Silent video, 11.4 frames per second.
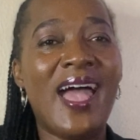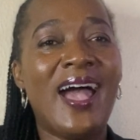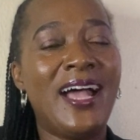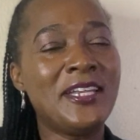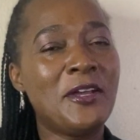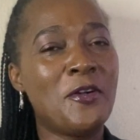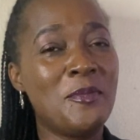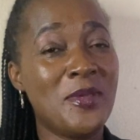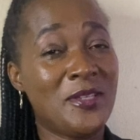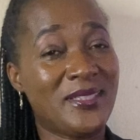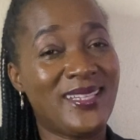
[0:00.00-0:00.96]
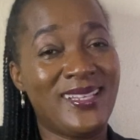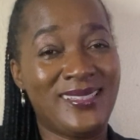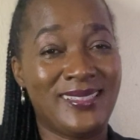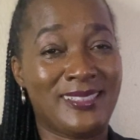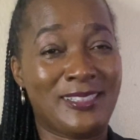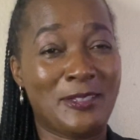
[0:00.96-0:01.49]
Under
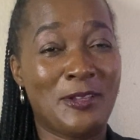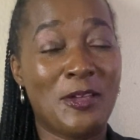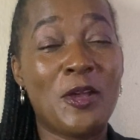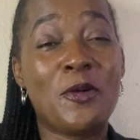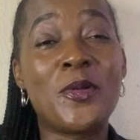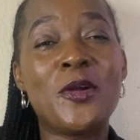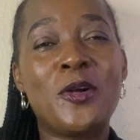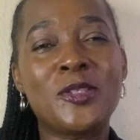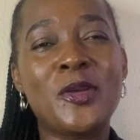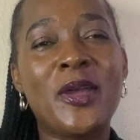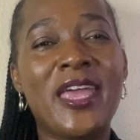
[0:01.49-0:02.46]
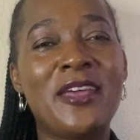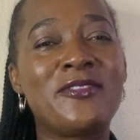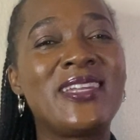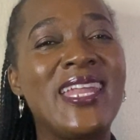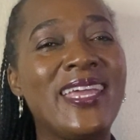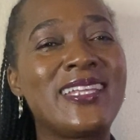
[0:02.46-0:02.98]
homeostasis, we also have
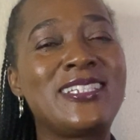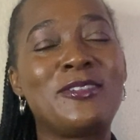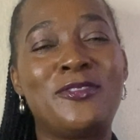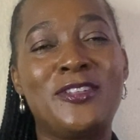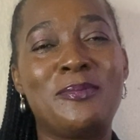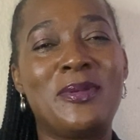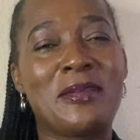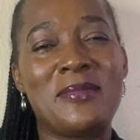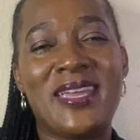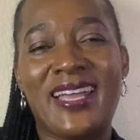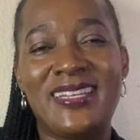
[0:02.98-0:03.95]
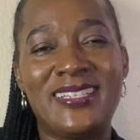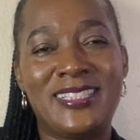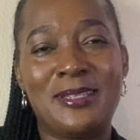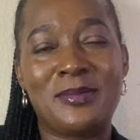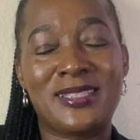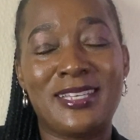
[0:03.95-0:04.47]
negative feedback
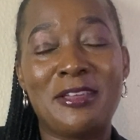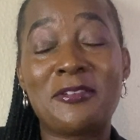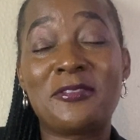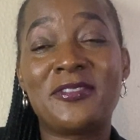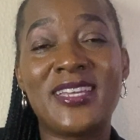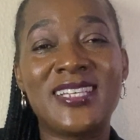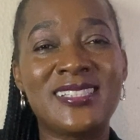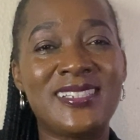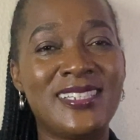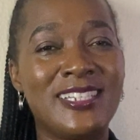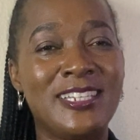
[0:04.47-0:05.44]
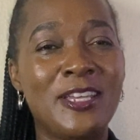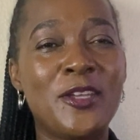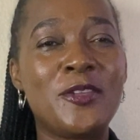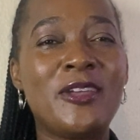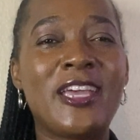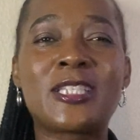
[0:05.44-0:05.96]
mechanisms. Firstly,
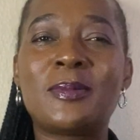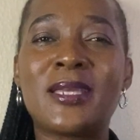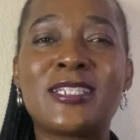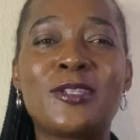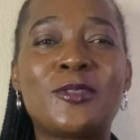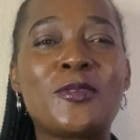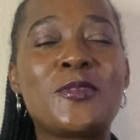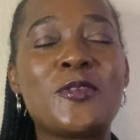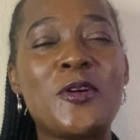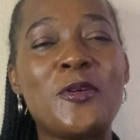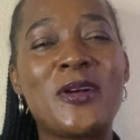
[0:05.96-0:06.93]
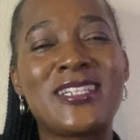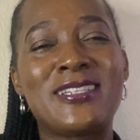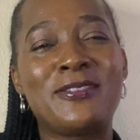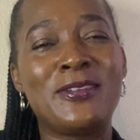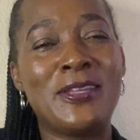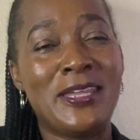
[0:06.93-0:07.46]
you're expected to know what,
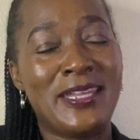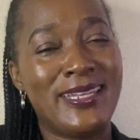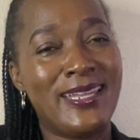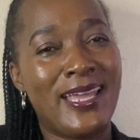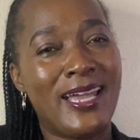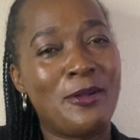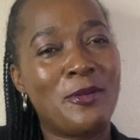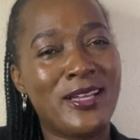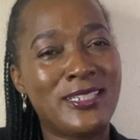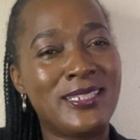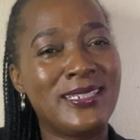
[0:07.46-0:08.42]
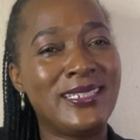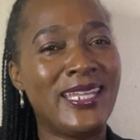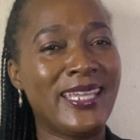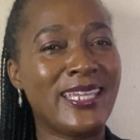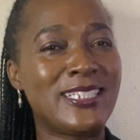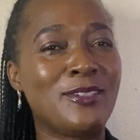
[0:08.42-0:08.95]
uh, what
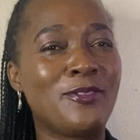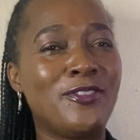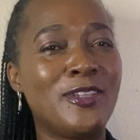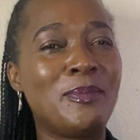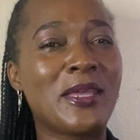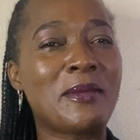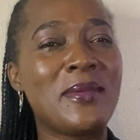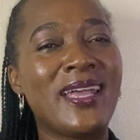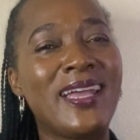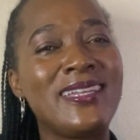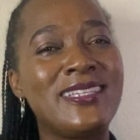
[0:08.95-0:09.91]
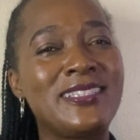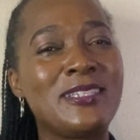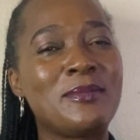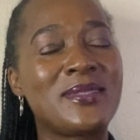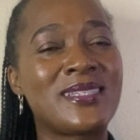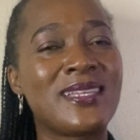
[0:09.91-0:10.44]
negative feedback
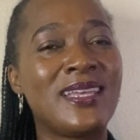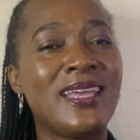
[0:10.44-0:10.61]
mechanisms